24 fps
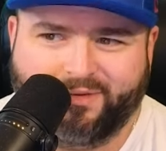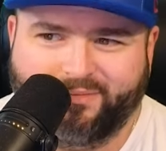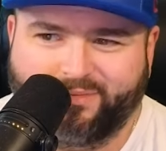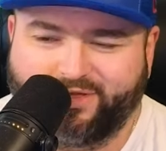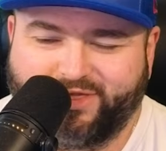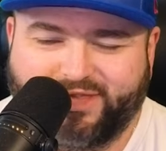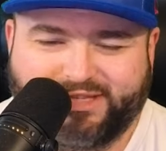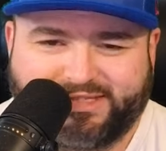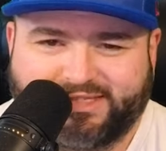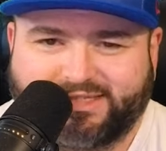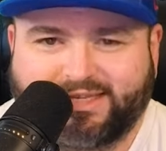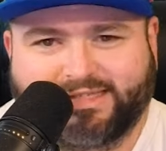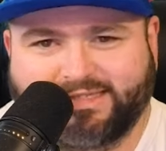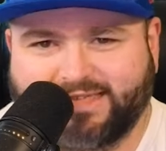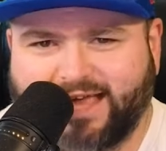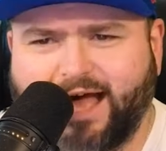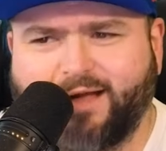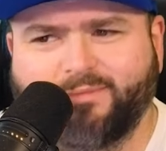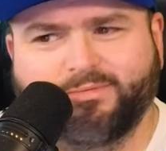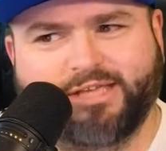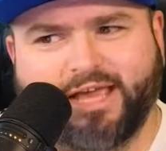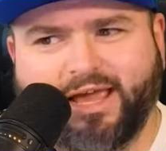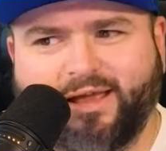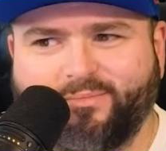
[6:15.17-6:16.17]
But this is a
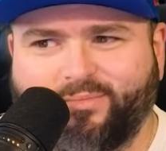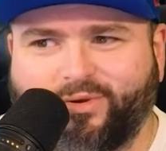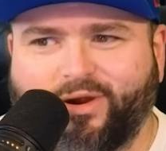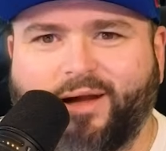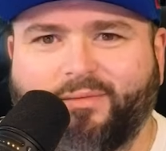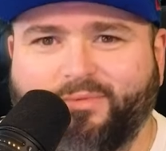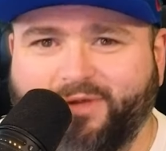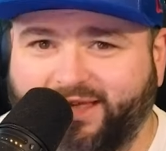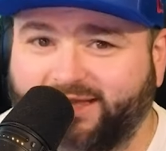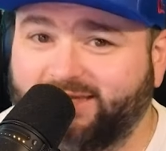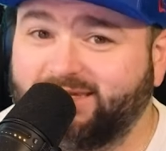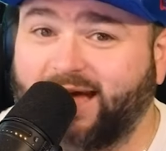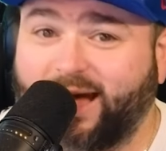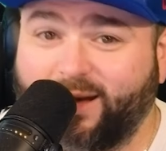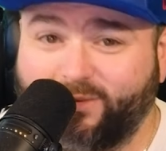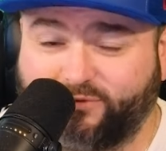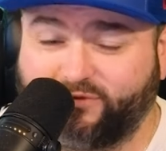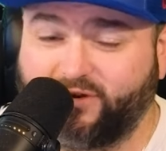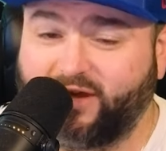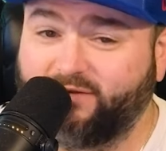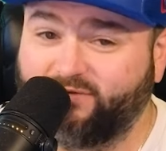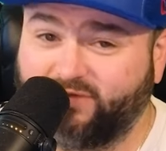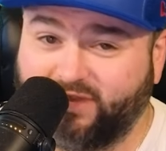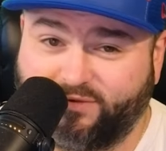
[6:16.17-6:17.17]
top 10, probably a top
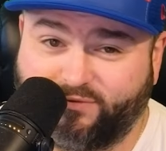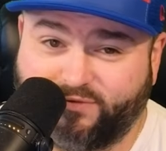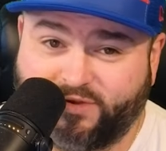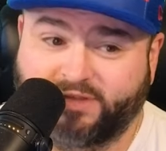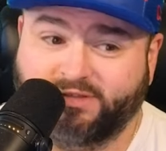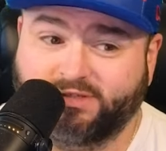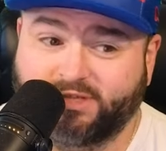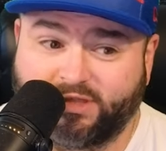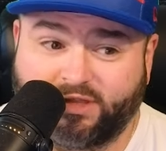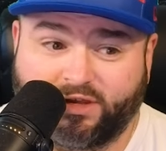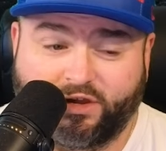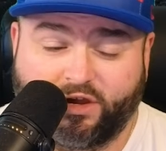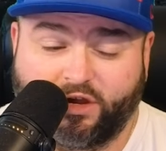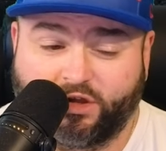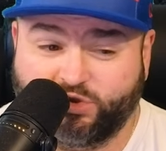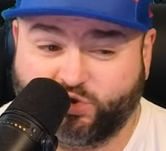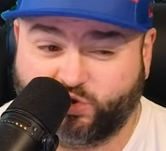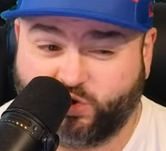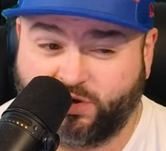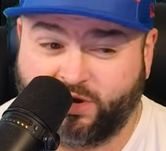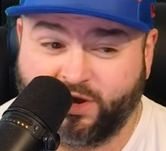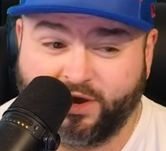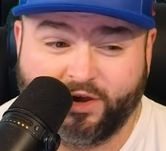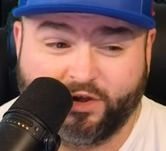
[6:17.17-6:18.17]
5 defense in the
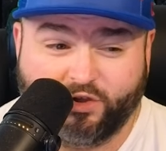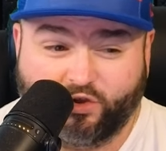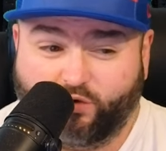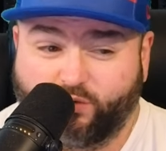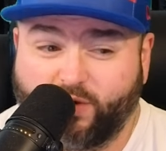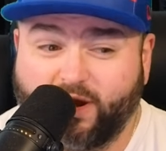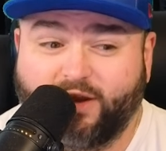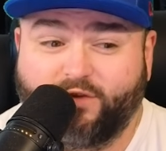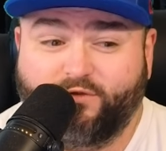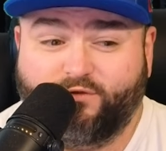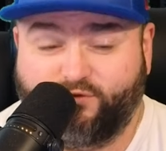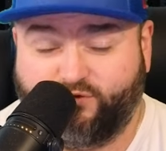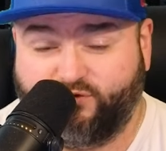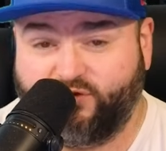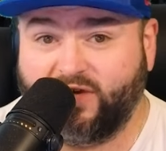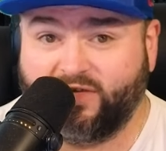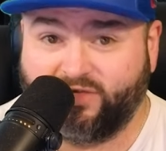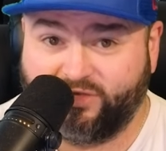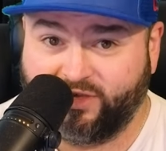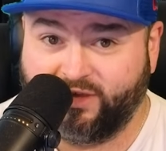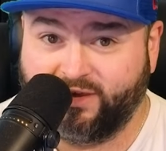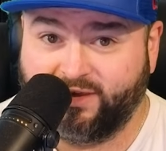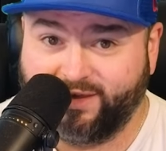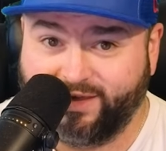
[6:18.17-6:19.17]
country. They're rated
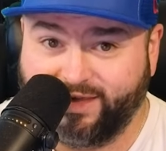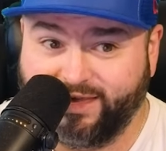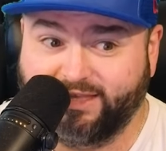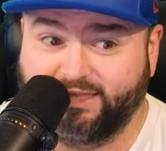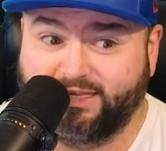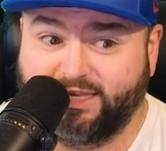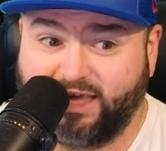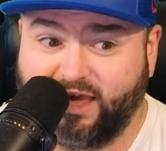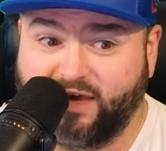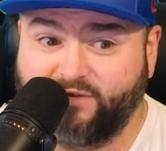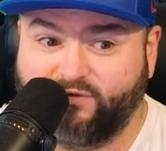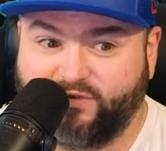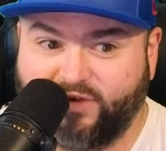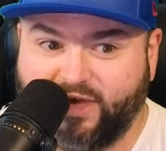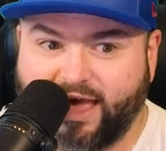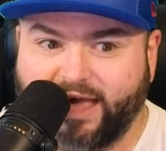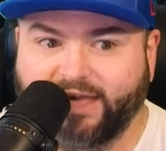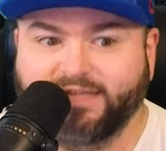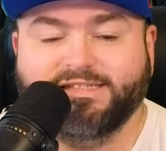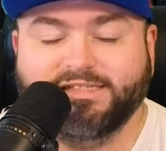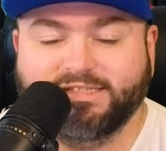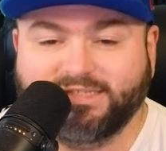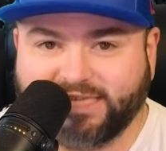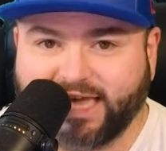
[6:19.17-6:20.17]
5th in
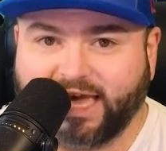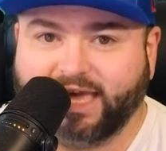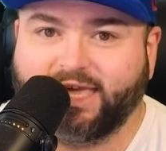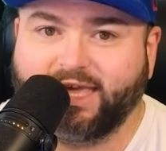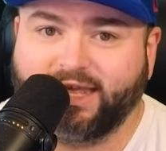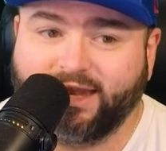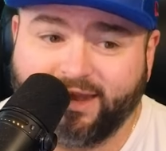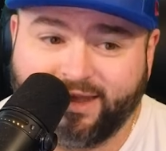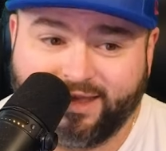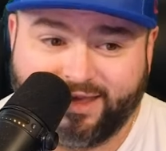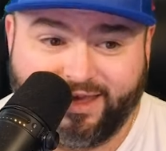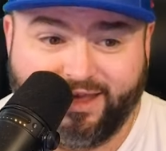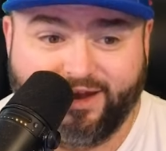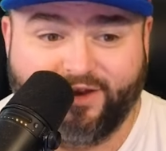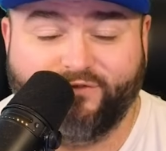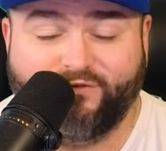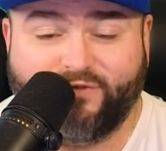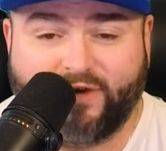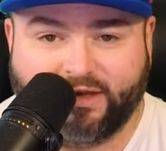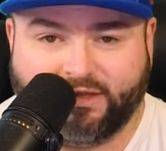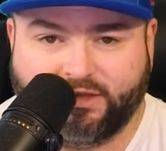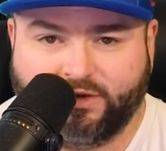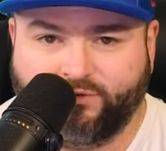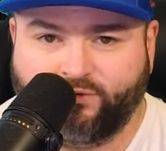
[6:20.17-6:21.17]
DFEI, 2nd in
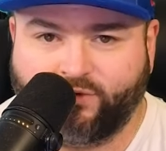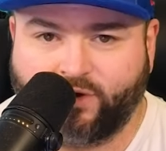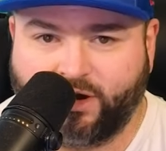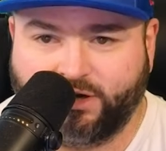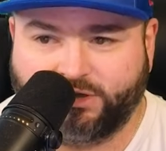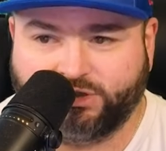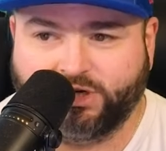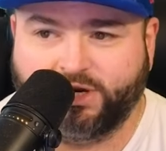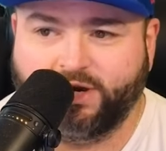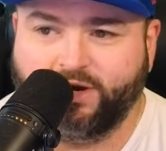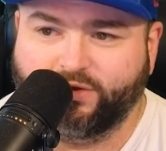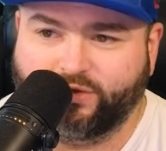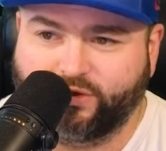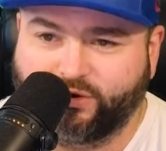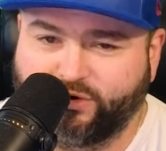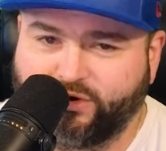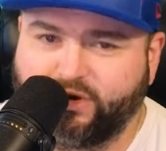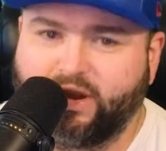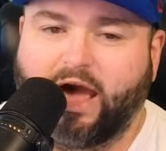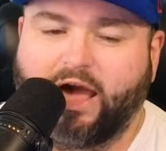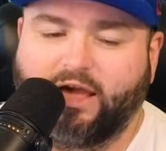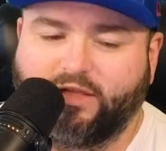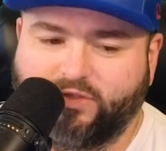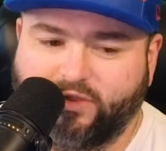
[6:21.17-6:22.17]
effective rush. They're
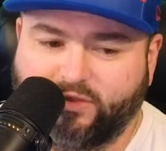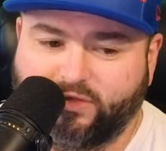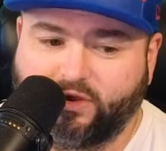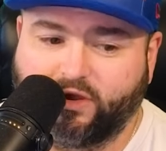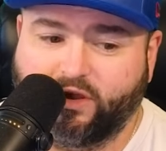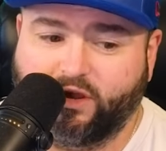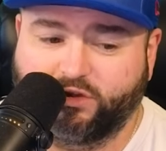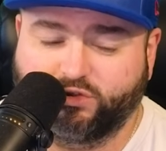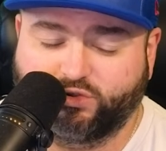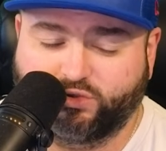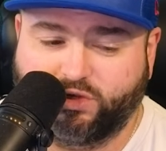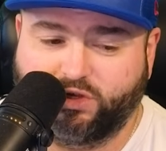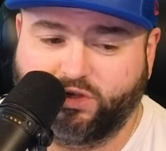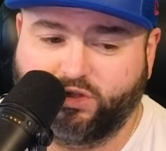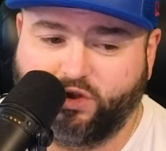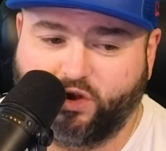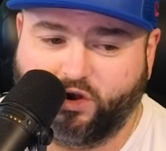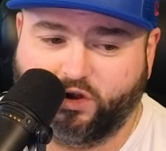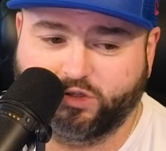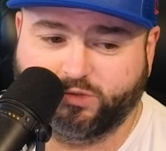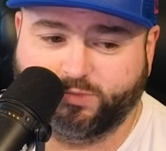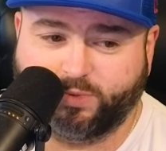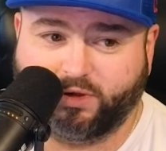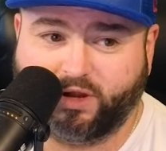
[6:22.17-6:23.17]
9th in the country in
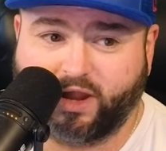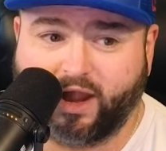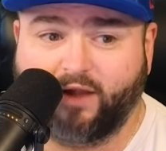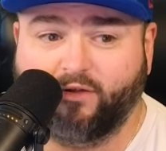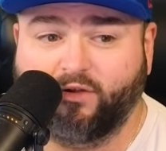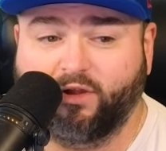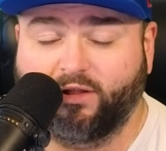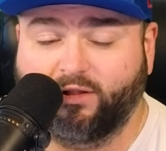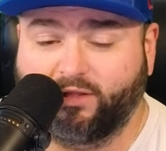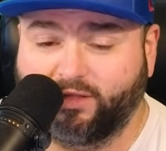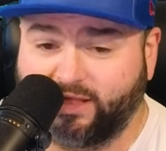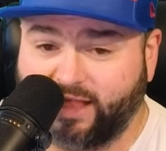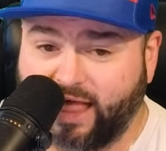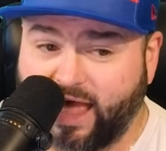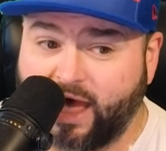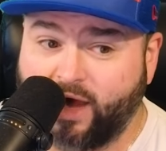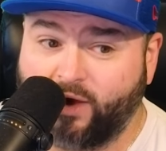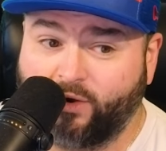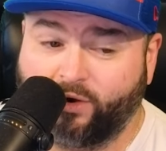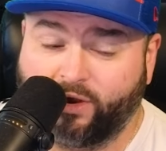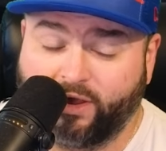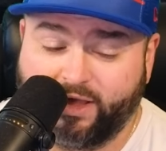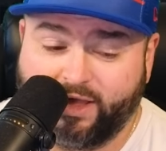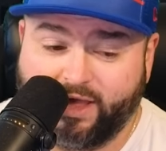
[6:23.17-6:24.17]
yards per carry
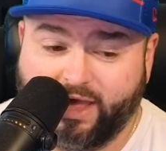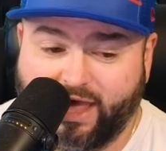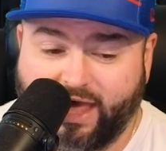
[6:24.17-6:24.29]
allowed.